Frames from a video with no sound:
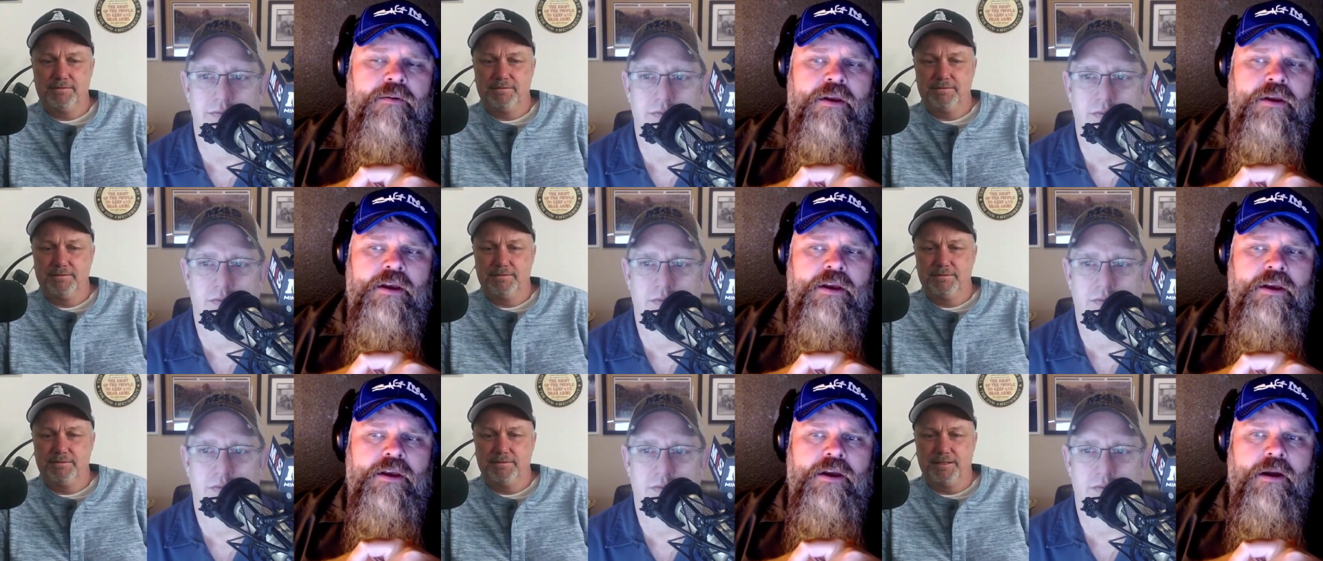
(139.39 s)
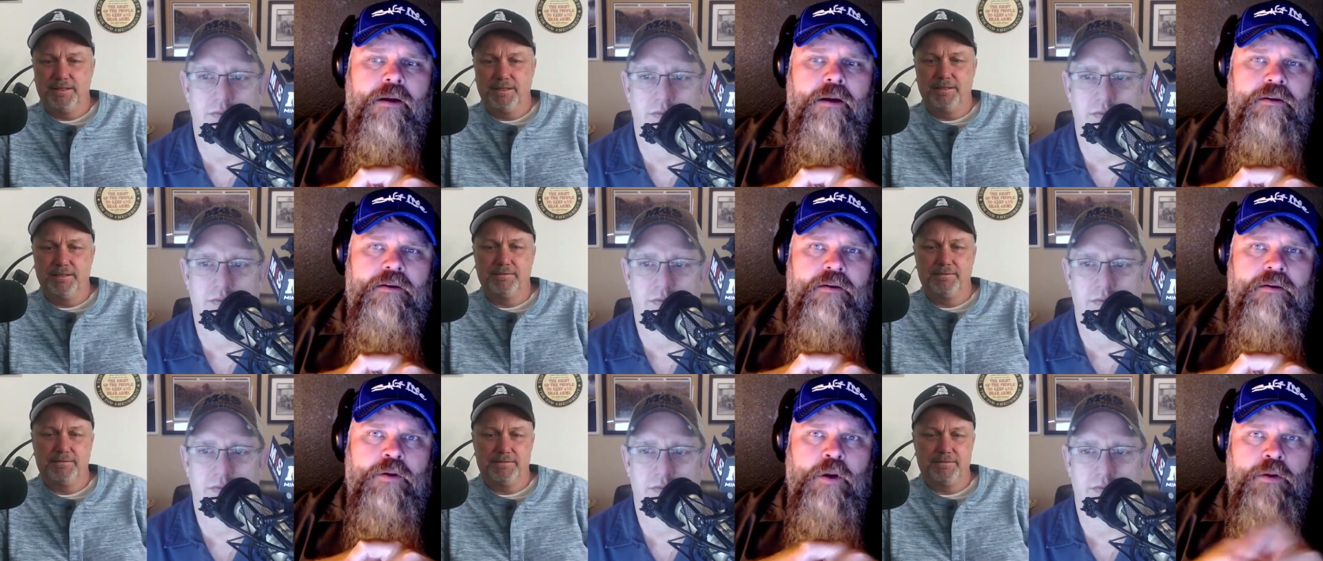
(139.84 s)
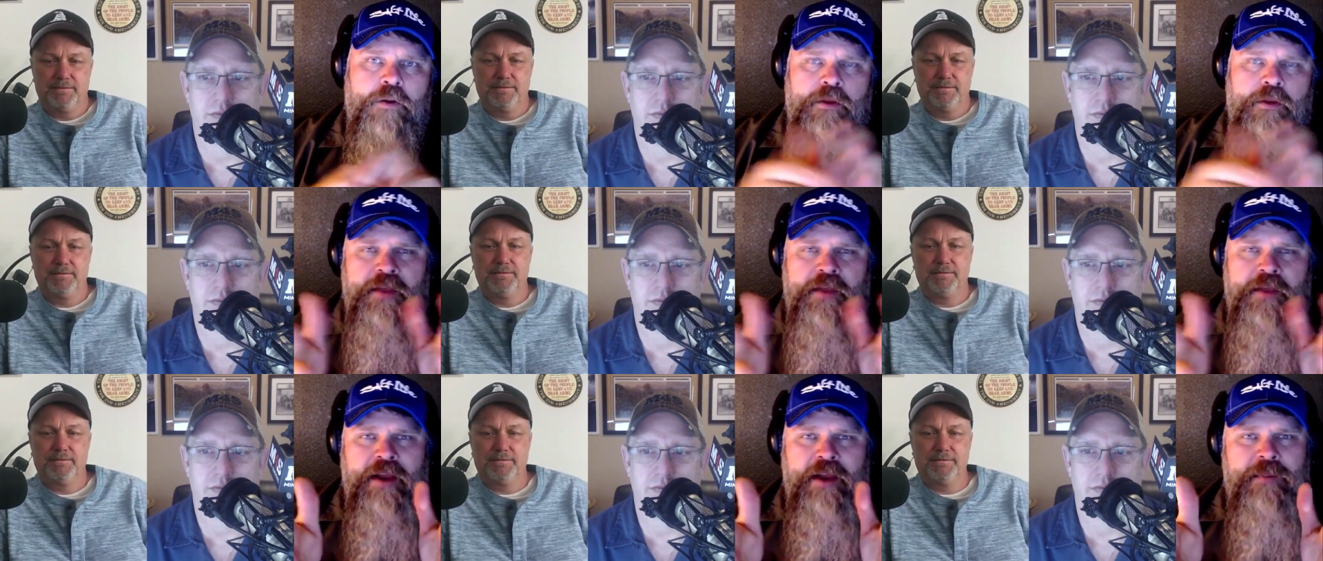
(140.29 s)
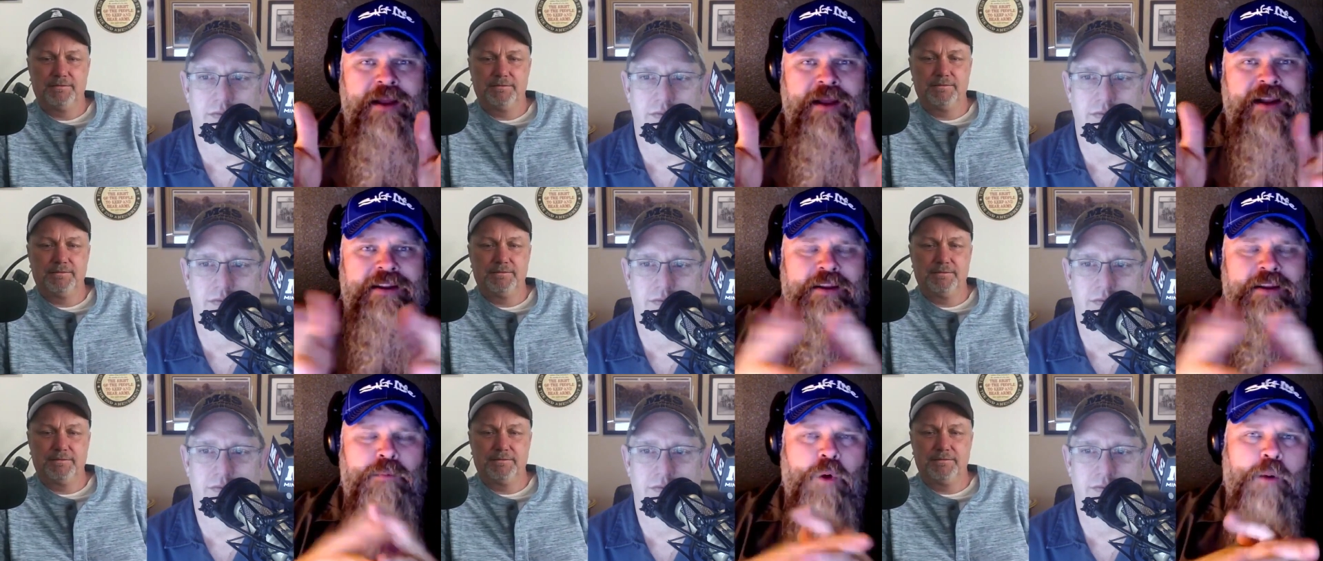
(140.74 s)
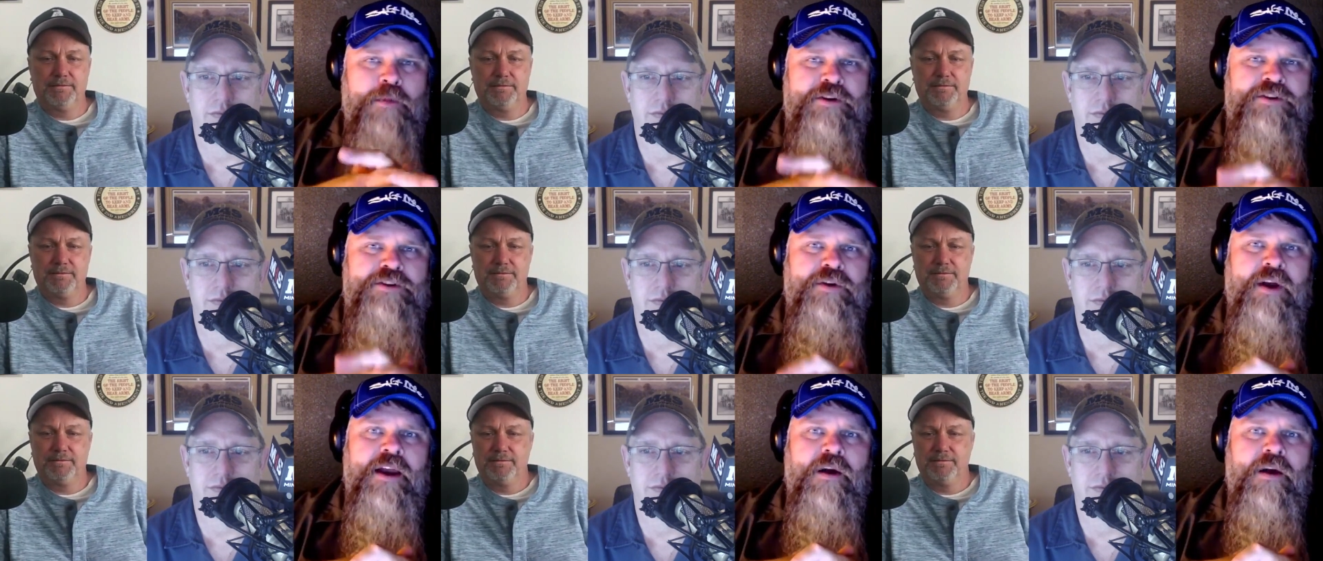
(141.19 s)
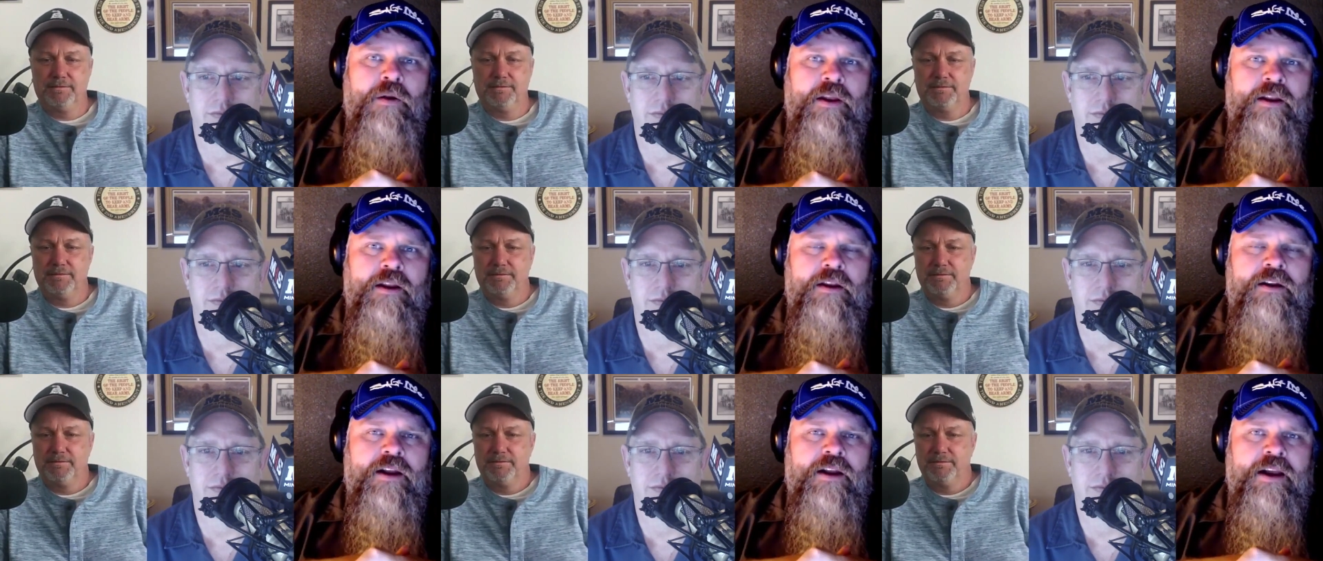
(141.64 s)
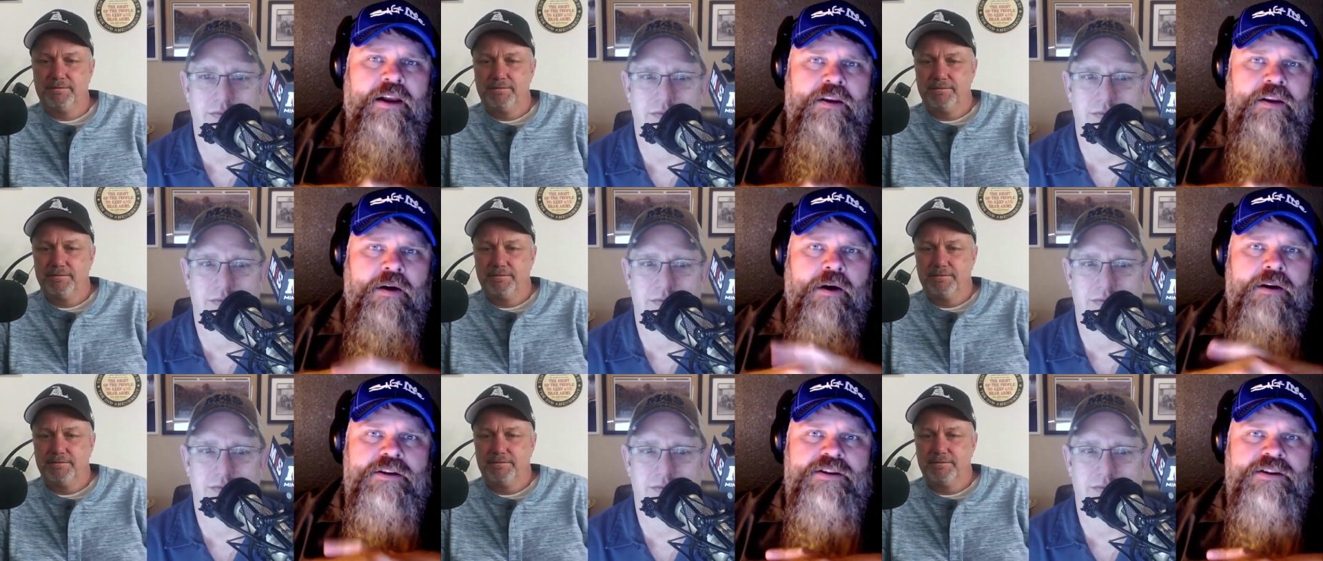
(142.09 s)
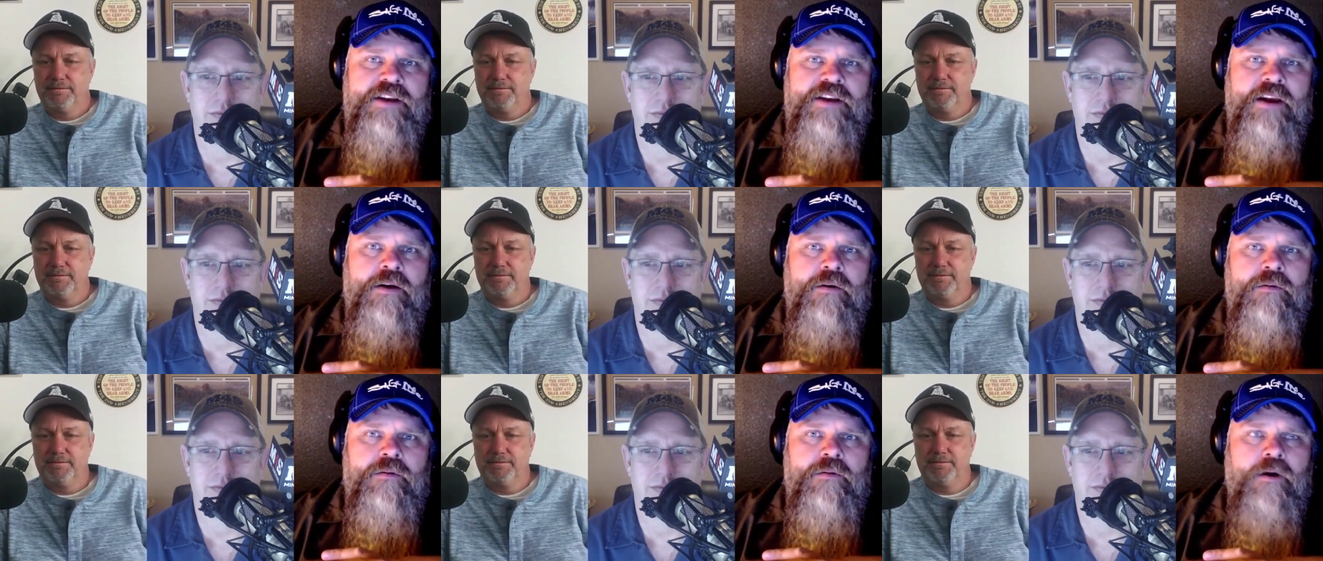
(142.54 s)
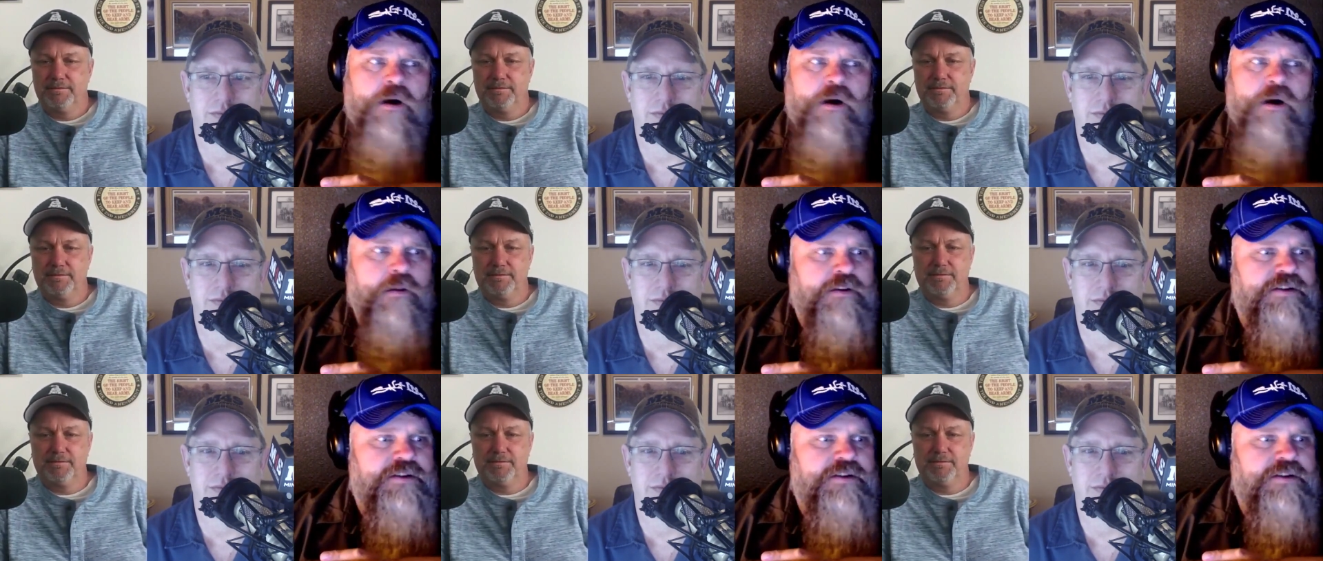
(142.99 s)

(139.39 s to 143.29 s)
Speaker 1: You know, yeah. you know you think about like the Mormon Trail. It looked like a yard sale.